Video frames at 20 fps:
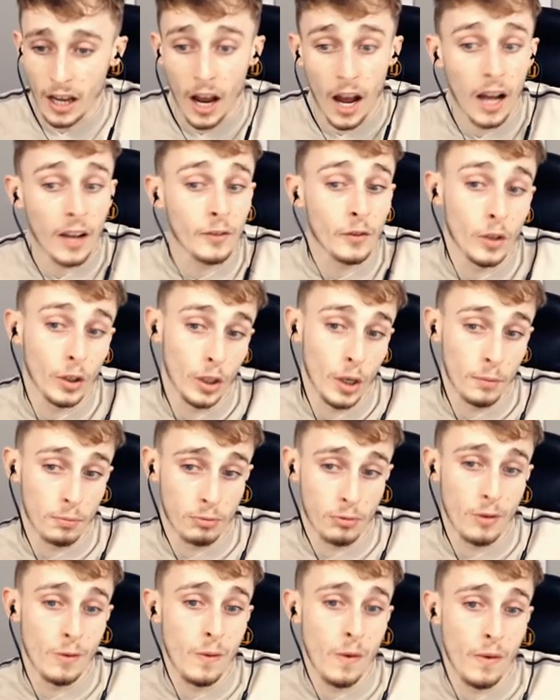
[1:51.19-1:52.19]
I've got no
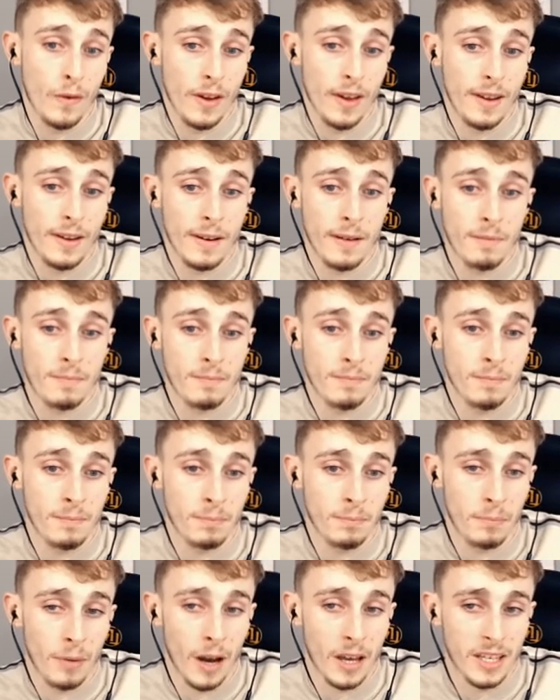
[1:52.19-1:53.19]
proof of it,
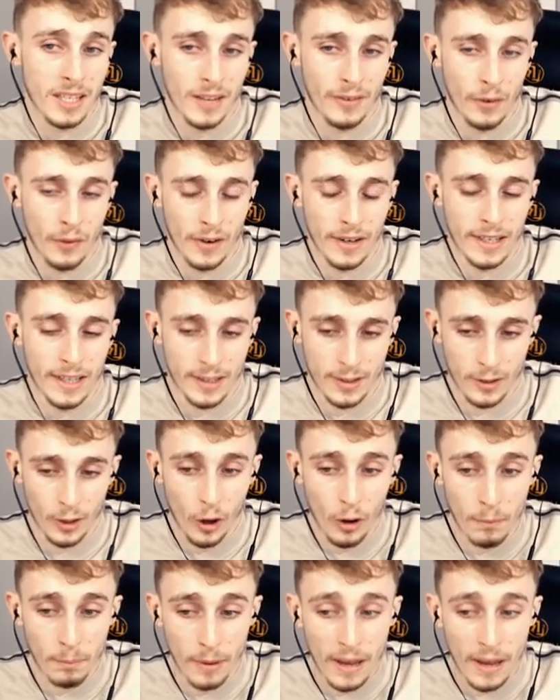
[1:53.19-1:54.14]
but I just have a feeling that's not.